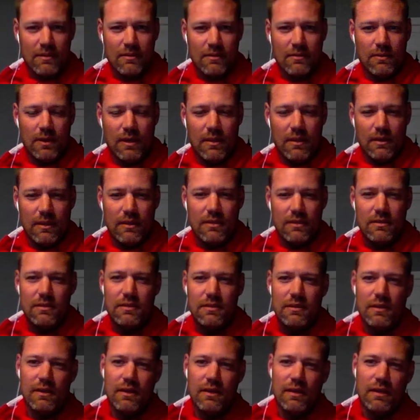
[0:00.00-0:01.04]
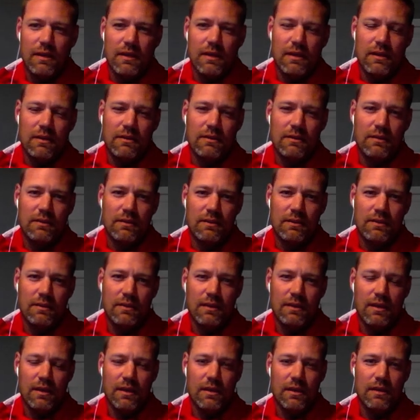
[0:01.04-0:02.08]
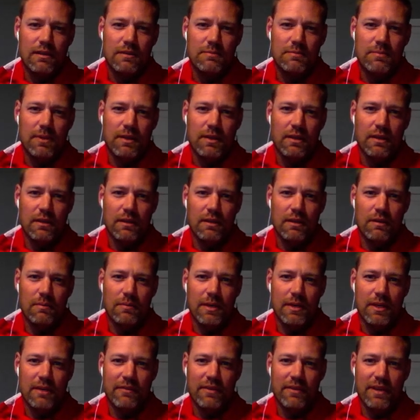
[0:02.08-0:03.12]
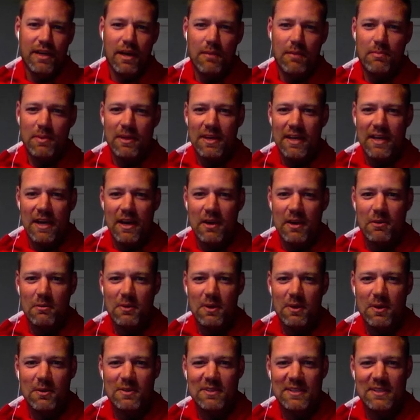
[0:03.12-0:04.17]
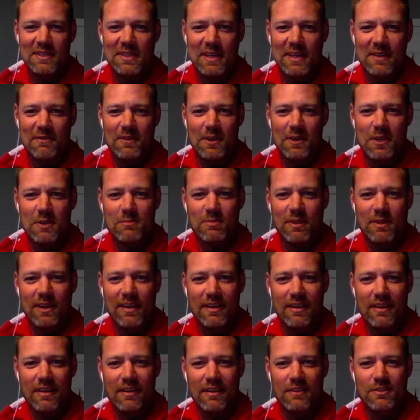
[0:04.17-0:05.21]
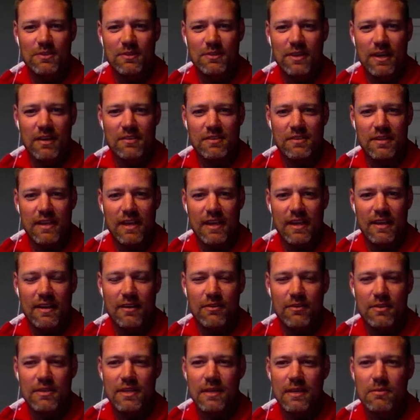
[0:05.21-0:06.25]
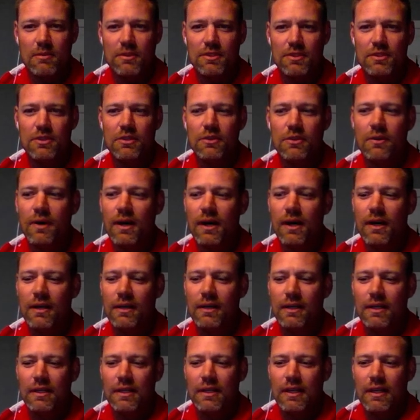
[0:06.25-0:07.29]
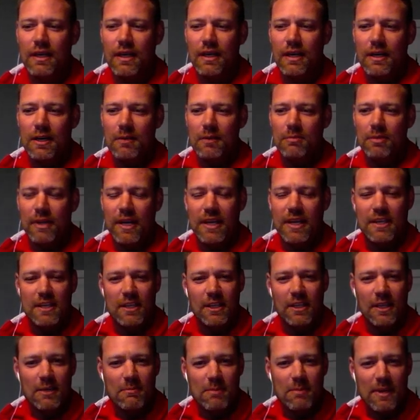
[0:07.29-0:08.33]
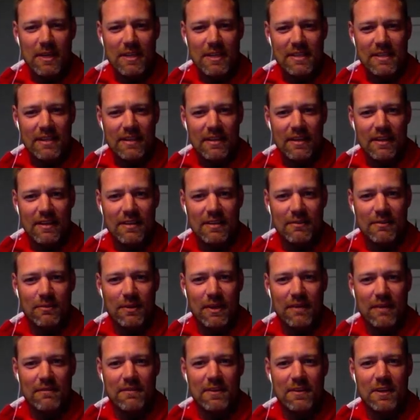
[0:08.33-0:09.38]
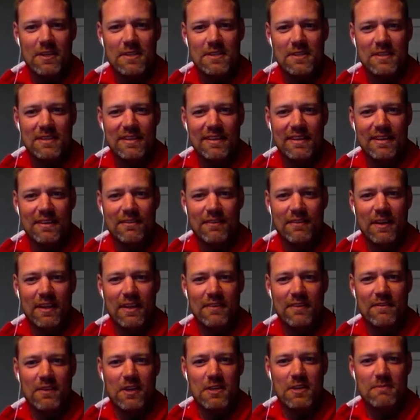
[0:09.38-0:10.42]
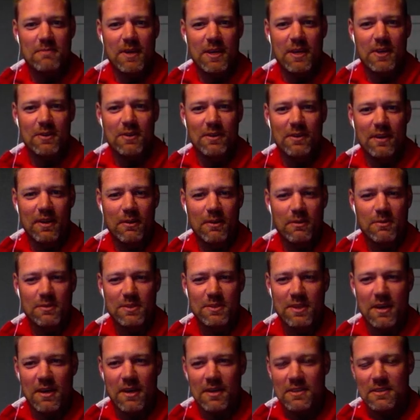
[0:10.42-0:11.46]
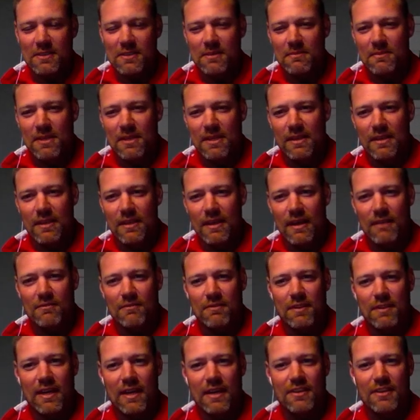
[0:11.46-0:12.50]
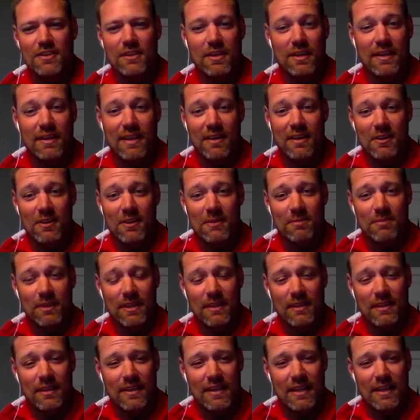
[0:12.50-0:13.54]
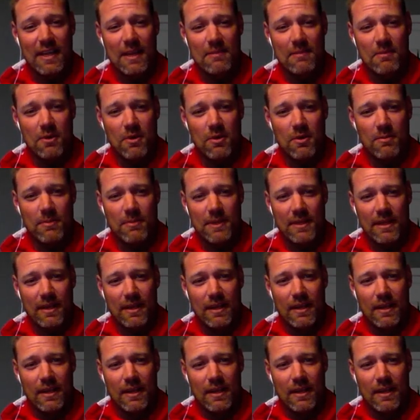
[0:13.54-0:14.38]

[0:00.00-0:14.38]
Well, it's been a little bit of an up and down road since I finished playing in 2008. I was able to play in the Olympics when I finally finished my career, which was awesome. And then after that, shut it down completely and came home and